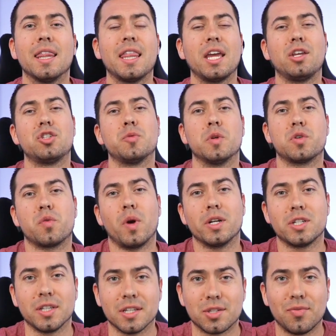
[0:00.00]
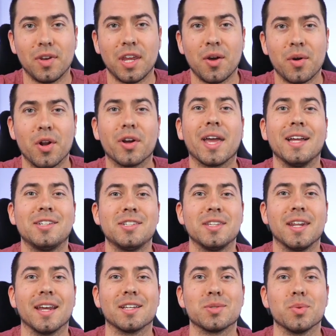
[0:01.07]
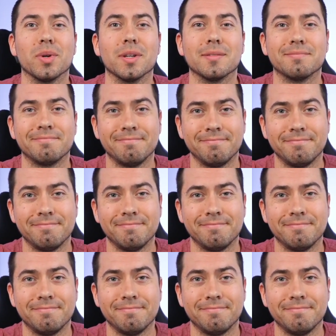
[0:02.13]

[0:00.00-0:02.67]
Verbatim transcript: Thank you so much for watching this video, and I'll catch you in the next one.